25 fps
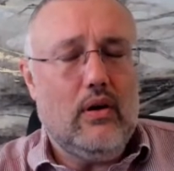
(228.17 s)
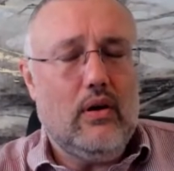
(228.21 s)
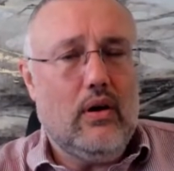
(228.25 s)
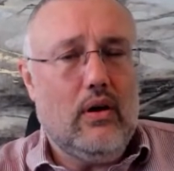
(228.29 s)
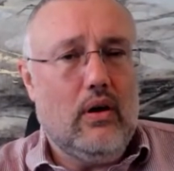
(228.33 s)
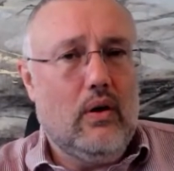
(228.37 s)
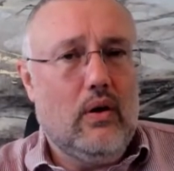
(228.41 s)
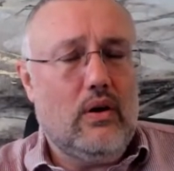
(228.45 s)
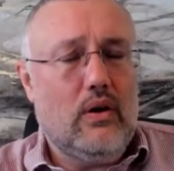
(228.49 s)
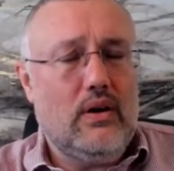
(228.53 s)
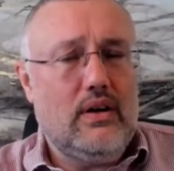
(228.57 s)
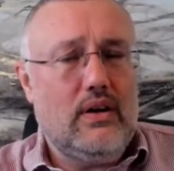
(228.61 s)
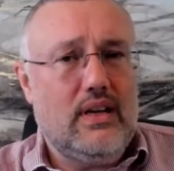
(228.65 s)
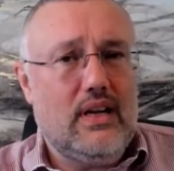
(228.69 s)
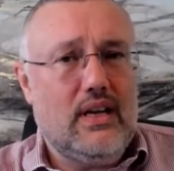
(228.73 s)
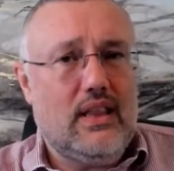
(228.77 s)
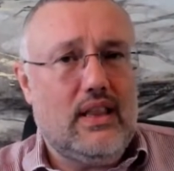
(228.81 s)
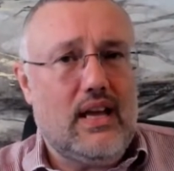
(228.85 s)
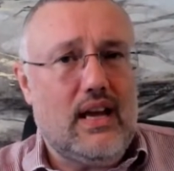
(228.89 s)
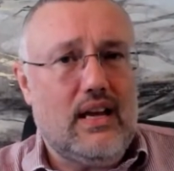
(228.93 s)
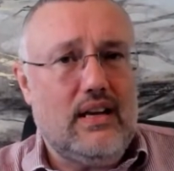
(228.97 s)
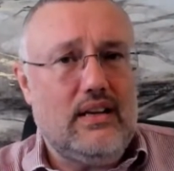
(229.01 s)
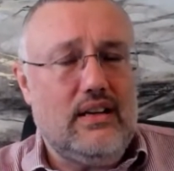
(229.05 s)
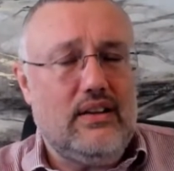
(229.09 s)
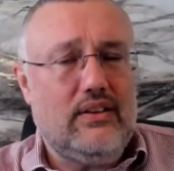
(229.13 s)
Or on the other
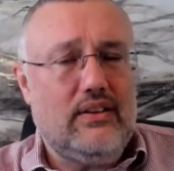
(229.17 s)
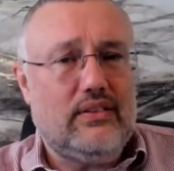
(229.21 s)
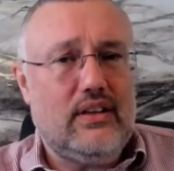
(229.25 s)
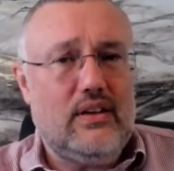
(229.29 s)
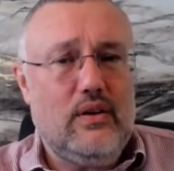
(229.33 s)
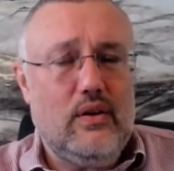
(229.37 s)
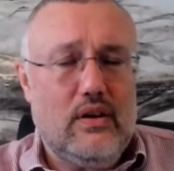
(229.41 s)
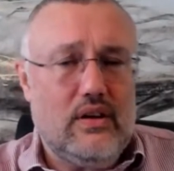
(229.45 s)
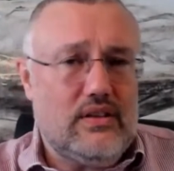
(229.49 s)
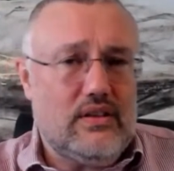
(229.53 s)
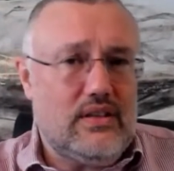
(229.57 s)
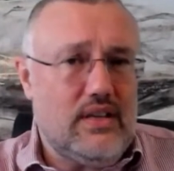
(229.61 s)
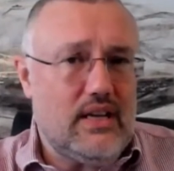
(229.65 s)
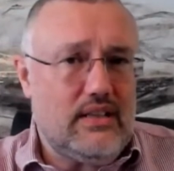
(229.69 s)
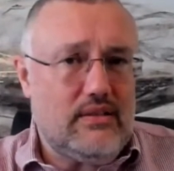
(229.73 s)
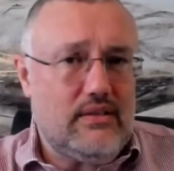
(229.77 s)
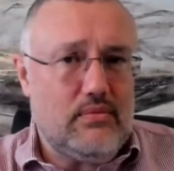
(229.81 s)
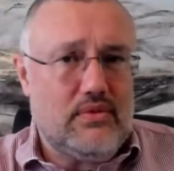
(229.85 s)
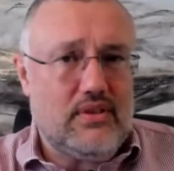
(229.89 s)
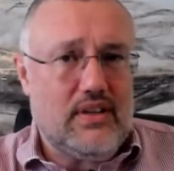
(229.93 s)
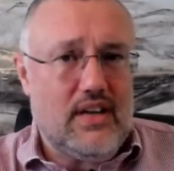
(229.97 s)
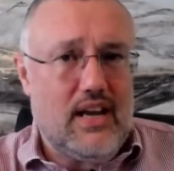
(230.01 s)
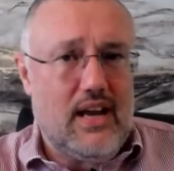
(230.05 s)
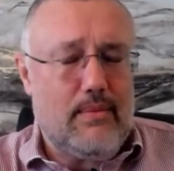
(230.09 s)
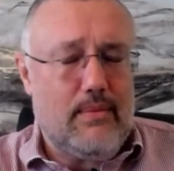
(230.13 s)
hand, he said, you can take some
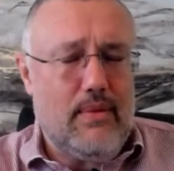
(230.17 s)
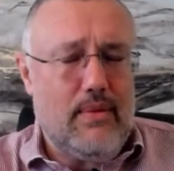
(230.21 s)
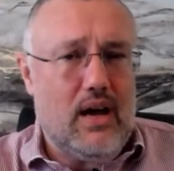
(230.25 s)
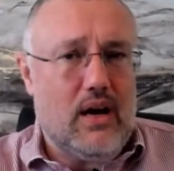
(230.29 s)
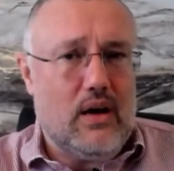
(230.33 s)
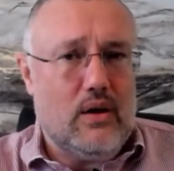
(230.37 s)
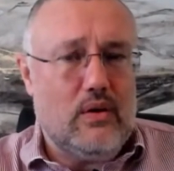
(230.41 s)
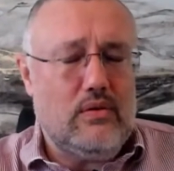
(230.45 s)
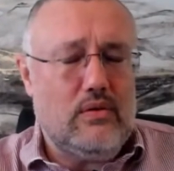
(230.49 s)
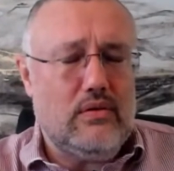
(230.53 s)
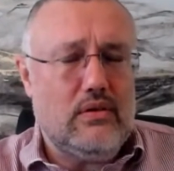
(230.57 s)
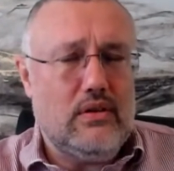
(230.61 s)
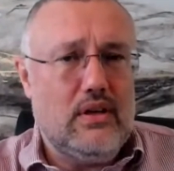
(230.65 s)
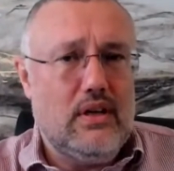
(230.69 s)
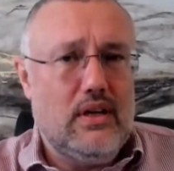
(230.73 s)
time out,